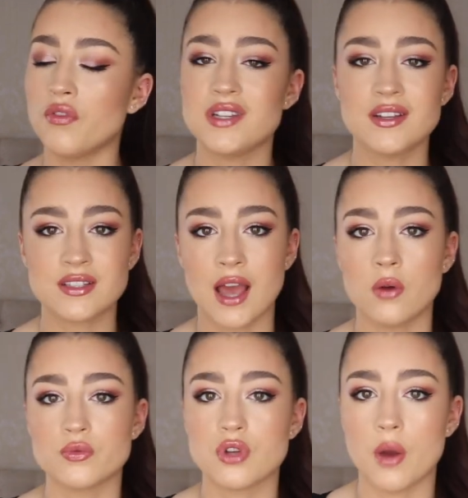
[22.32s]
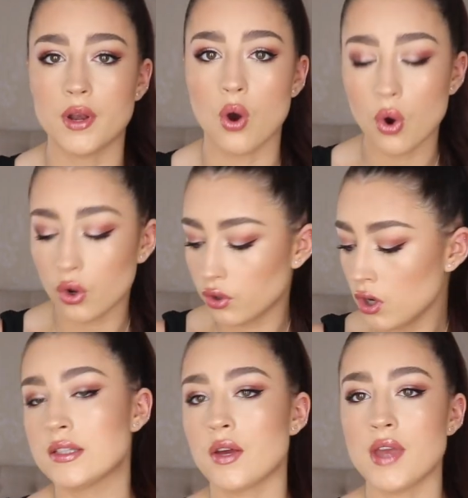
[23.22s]
lot of discounts going on.
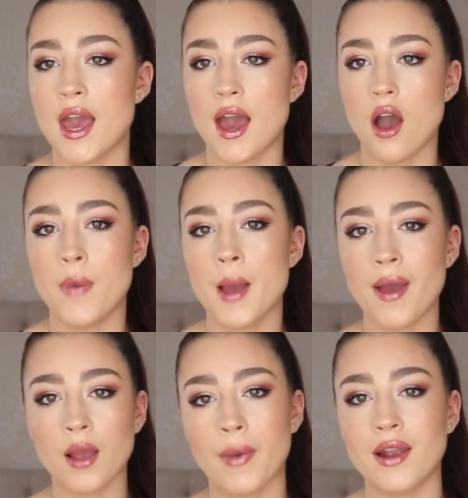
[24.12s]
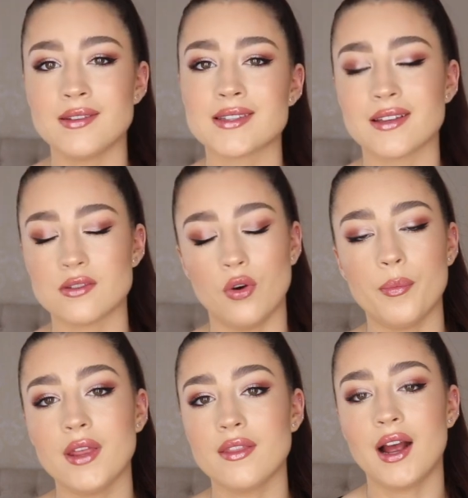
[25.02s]
So, yeah, my bank balance has not
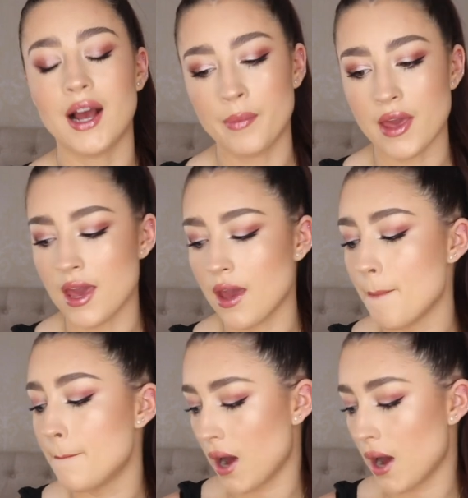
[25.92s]
been that happy,